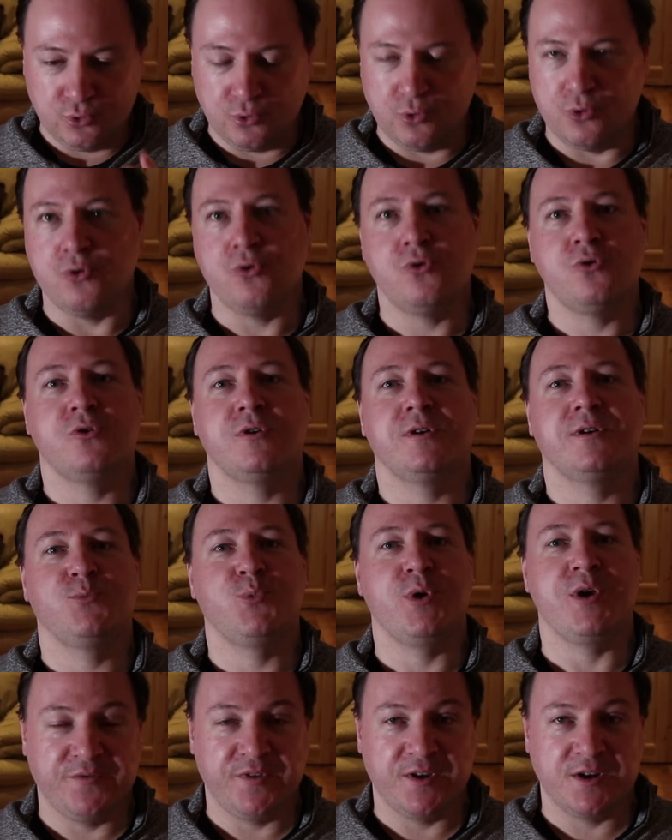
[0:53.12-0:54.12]

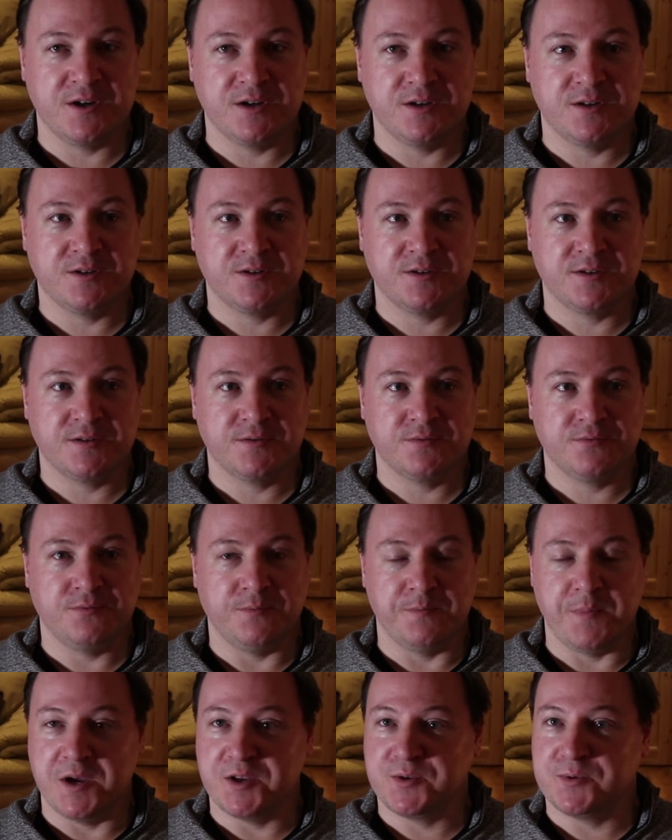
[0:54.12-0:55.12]
I figured
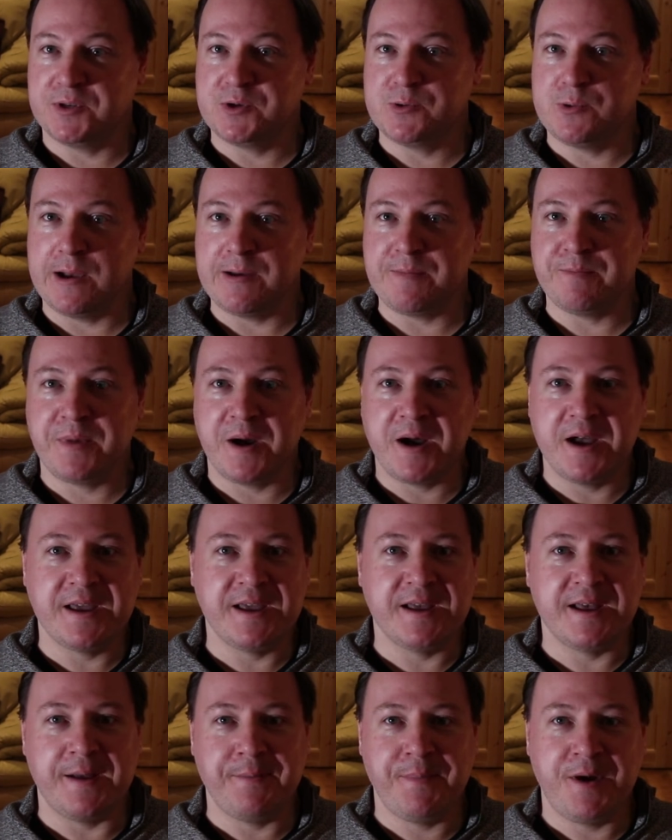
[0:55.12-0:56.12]
might as well go out and buy
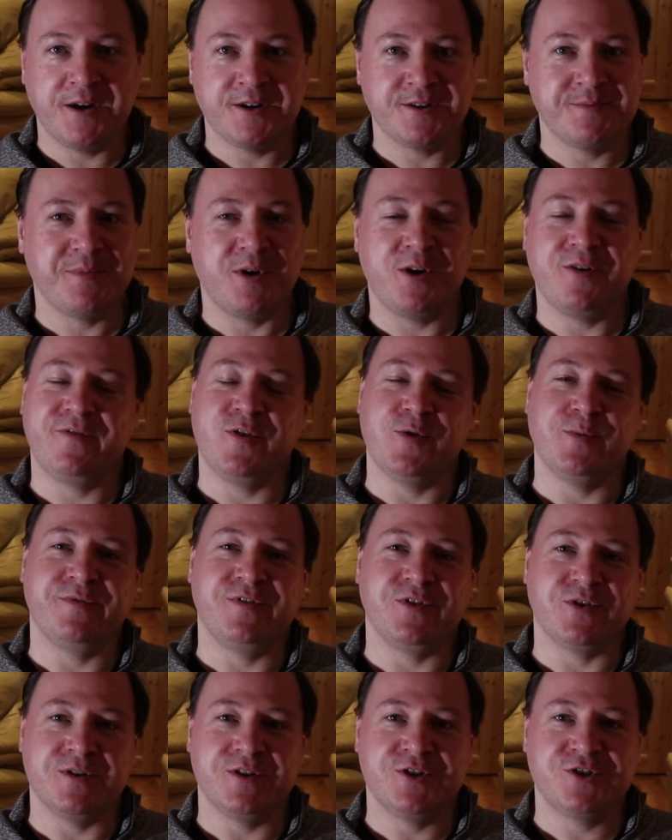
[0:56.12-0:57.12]
a modern Foam
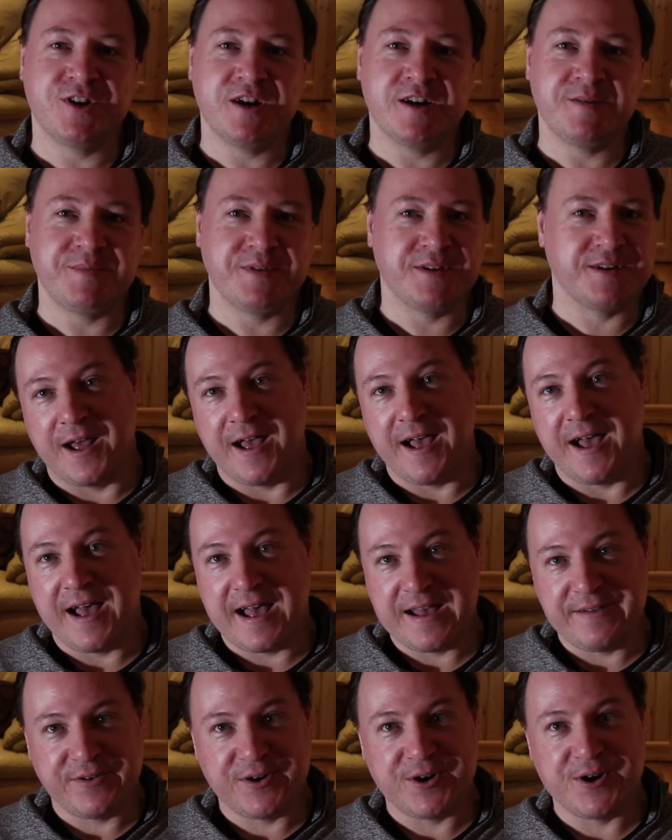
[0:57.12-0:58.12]
Fury and try it. But I
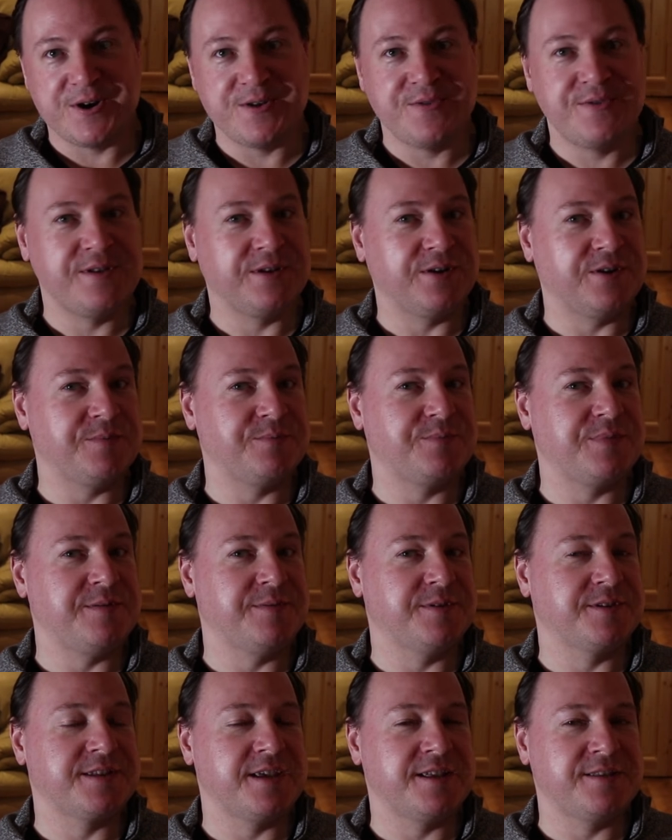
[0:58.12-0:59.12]
have heard that
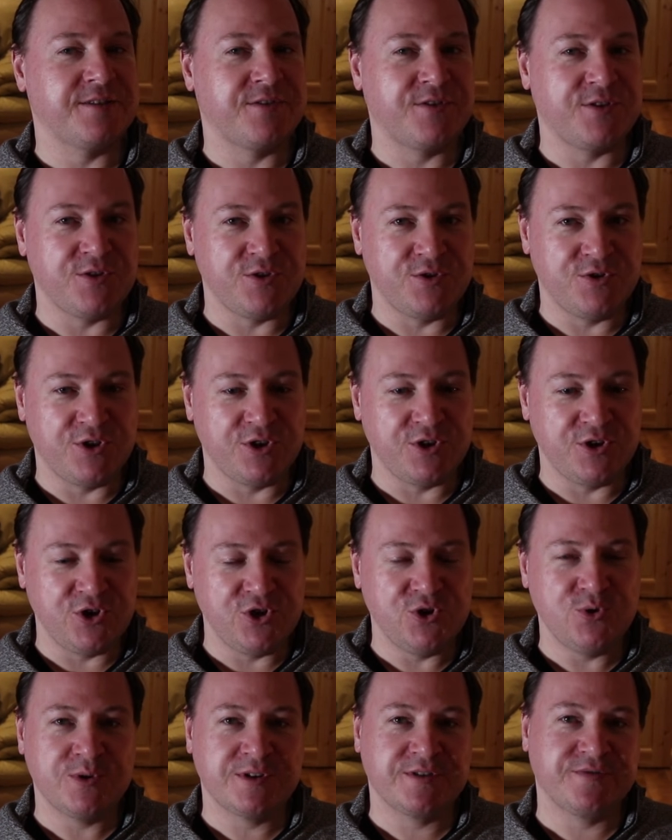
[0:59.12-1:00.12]
people are saying that the
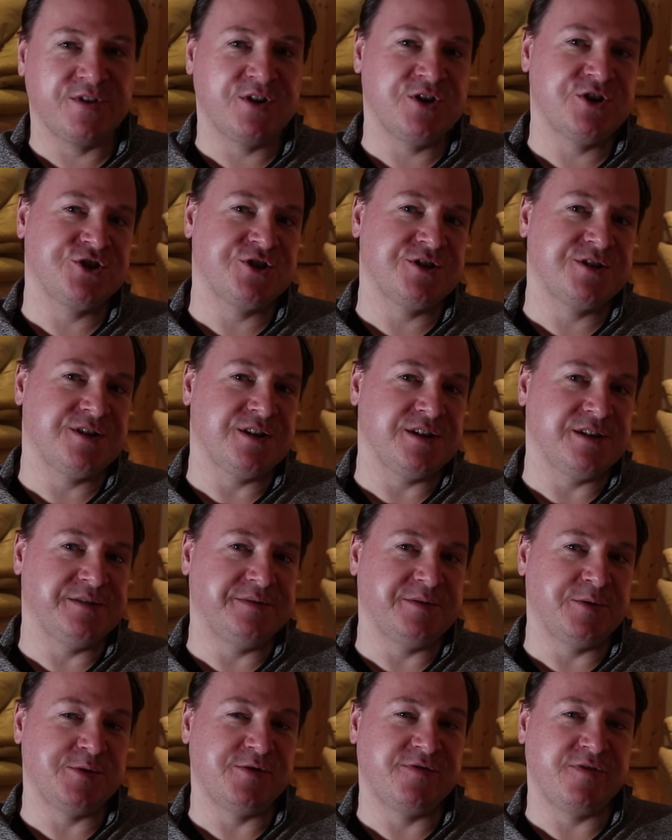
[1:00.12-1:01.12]
newest version
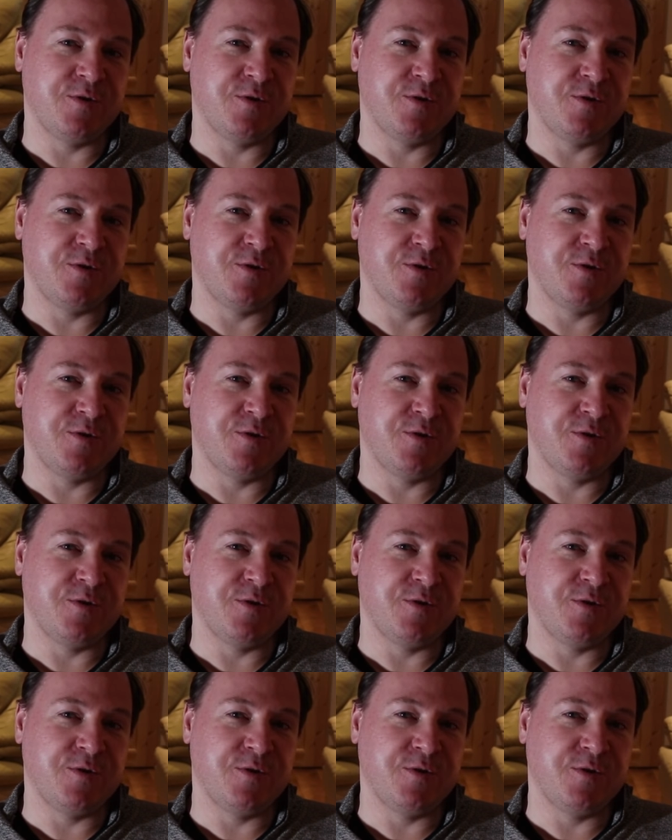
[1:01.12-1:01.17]
of